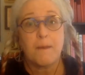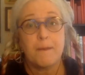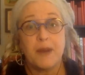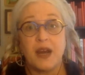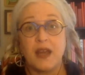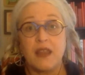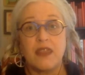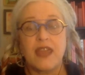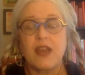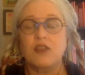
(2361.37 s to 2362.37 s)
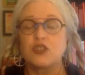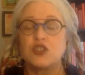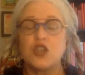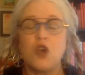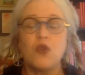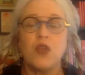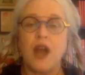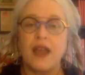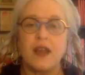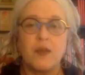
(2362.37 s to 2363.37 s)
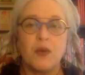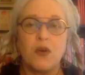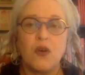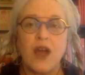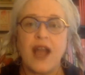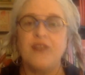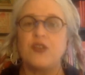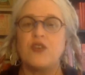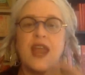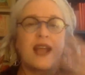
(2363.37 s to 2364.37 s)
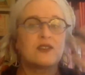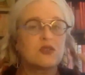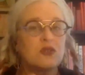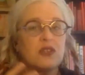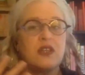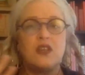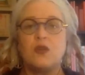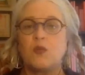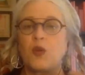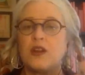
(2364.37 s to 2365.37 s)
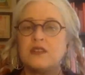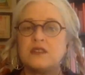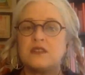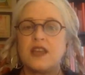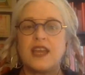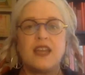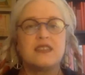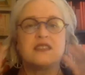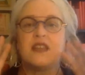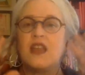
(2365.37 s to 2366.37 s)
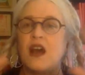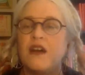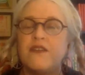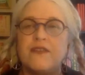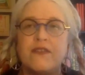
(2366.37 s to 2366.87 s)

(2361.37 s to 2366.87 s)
but they are so likable and they're naturally humorous, and that's enough.